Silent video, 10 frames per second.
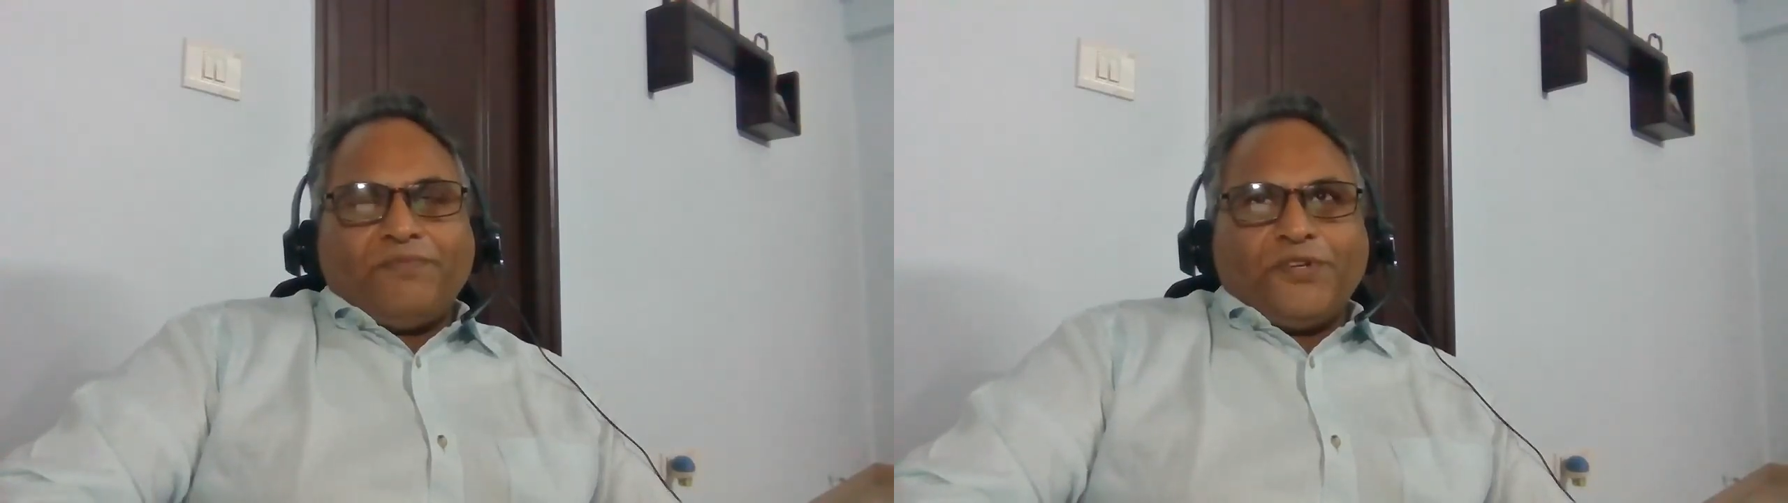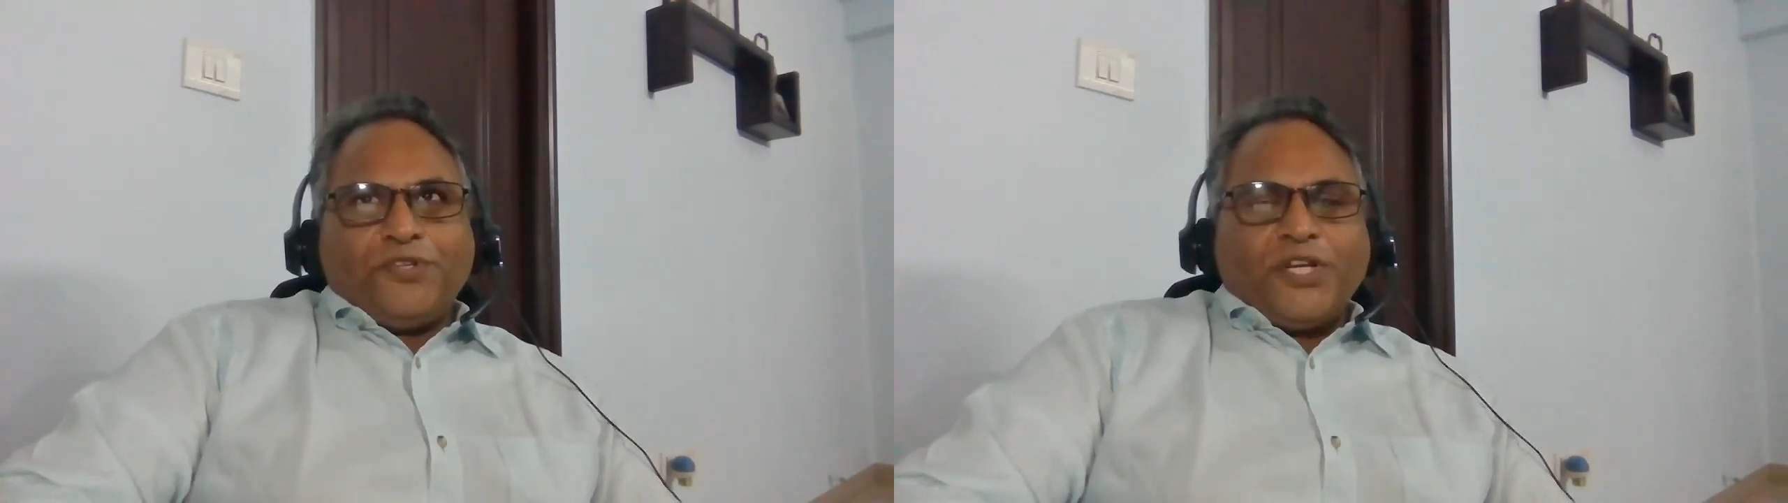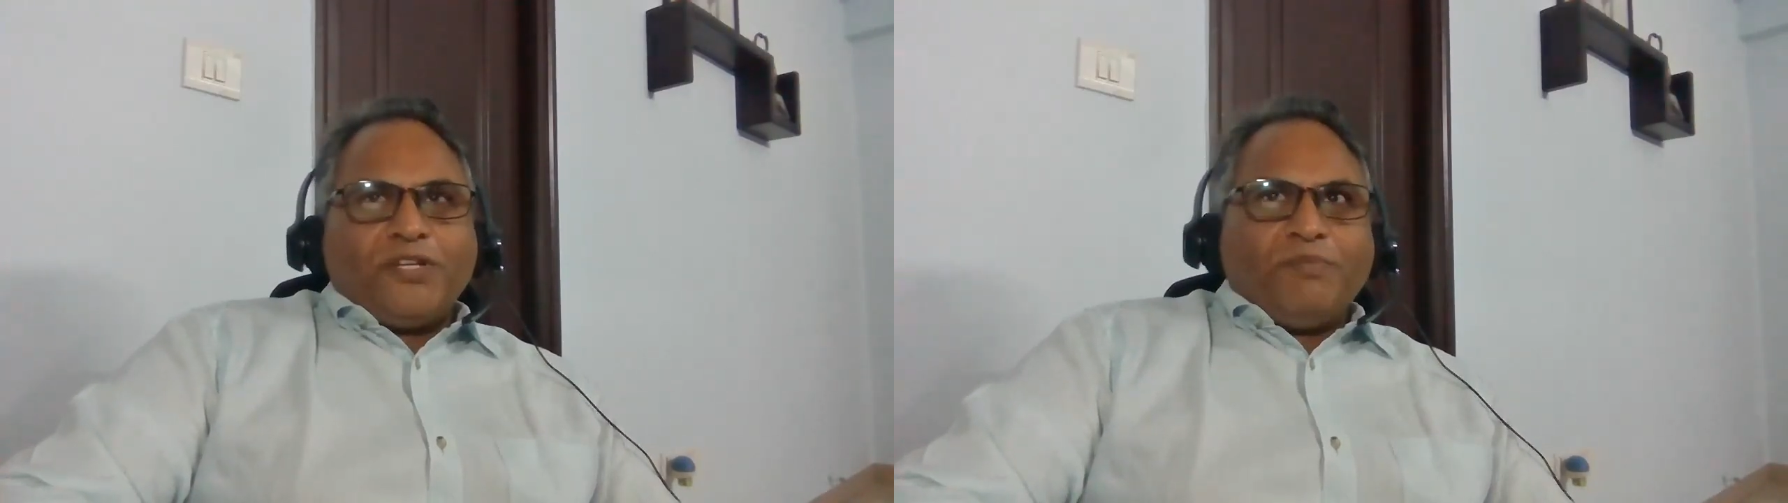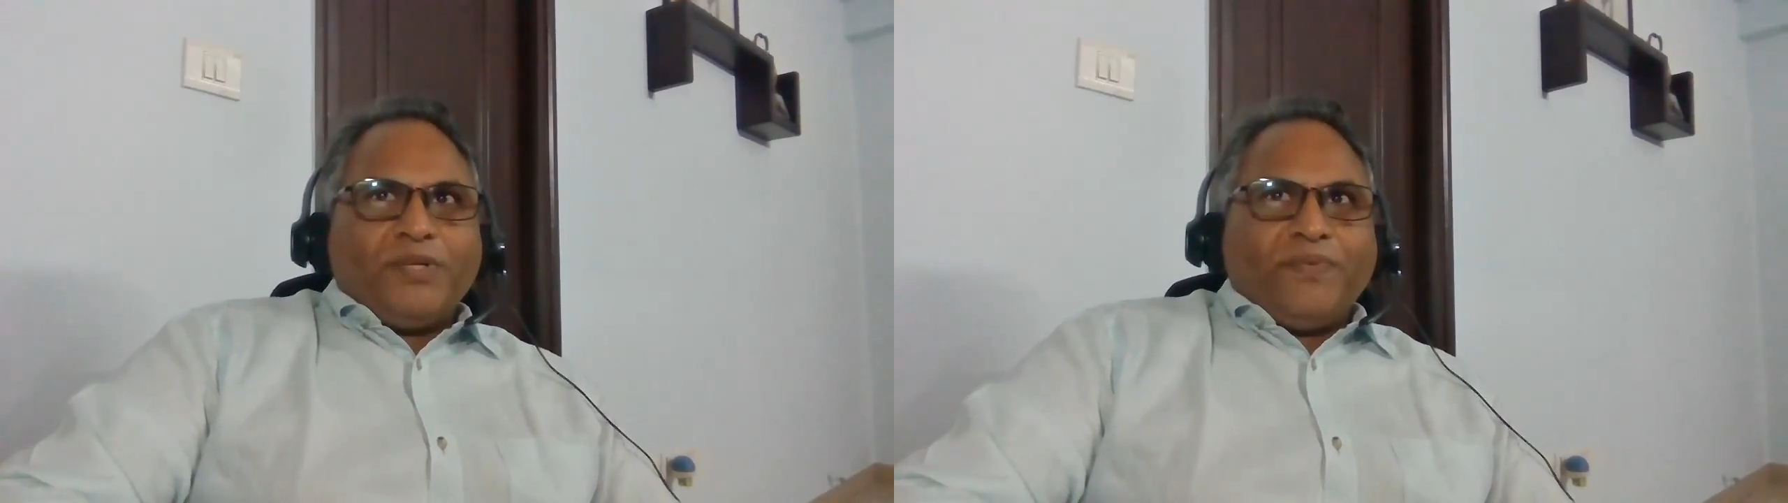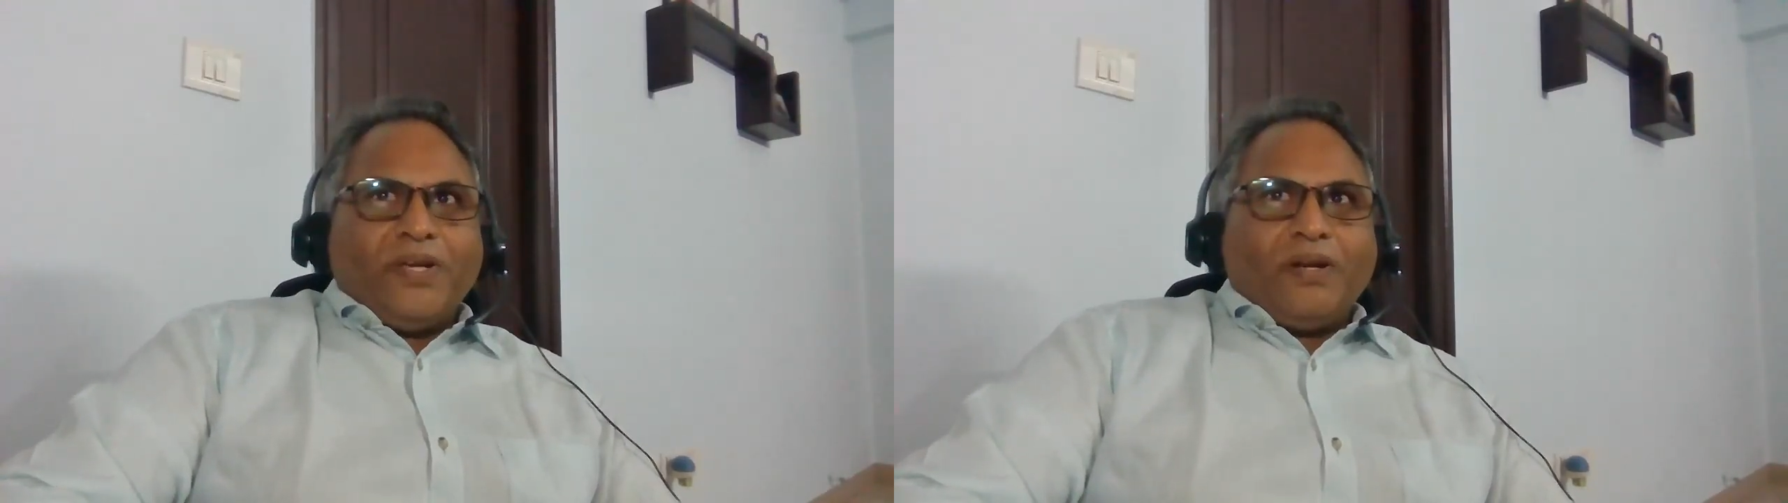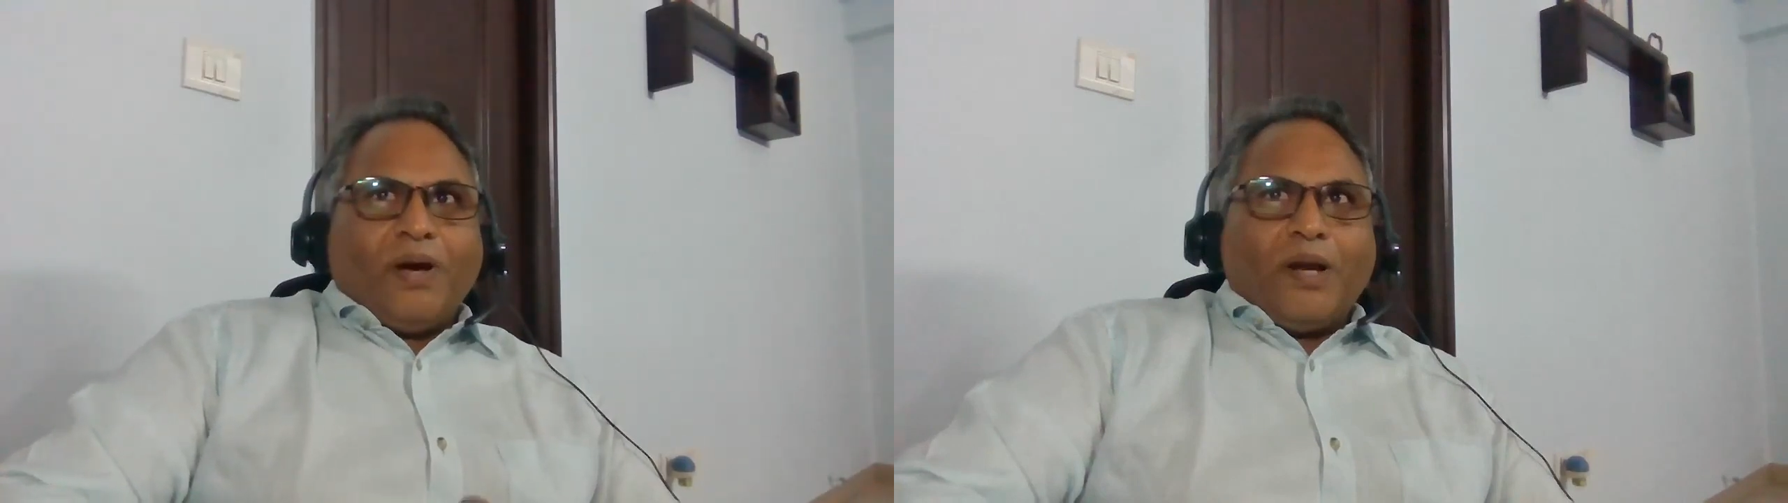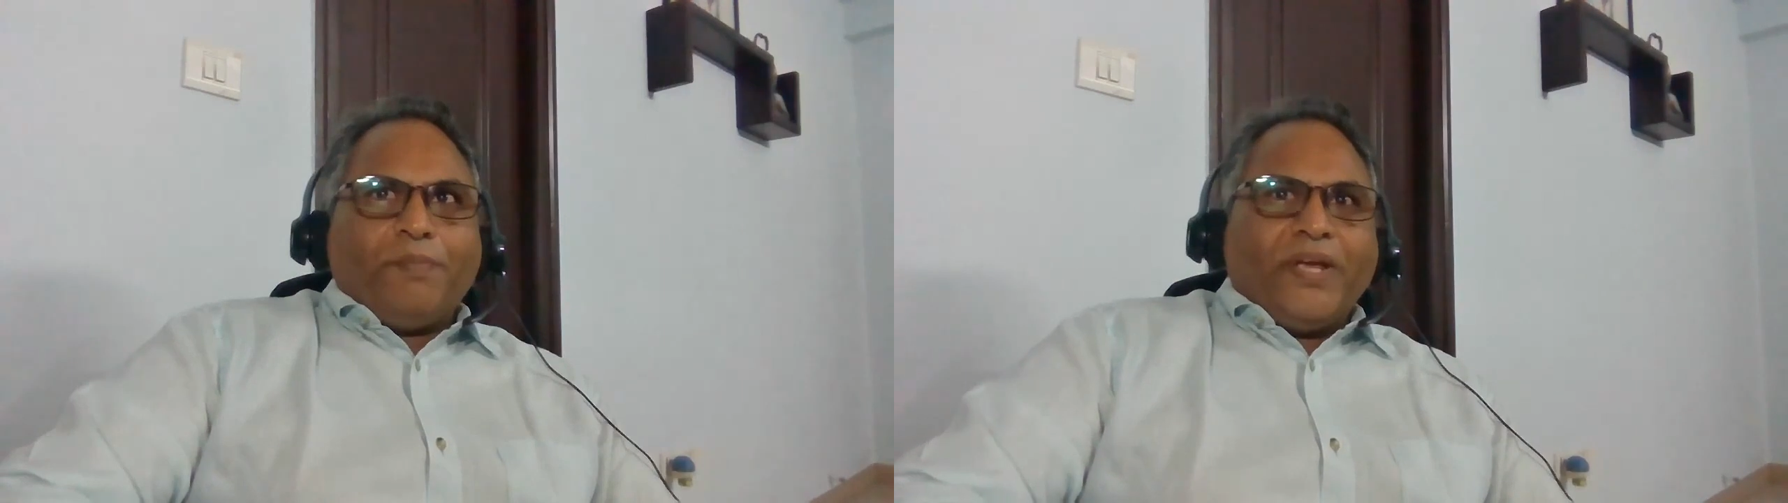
the differentiation between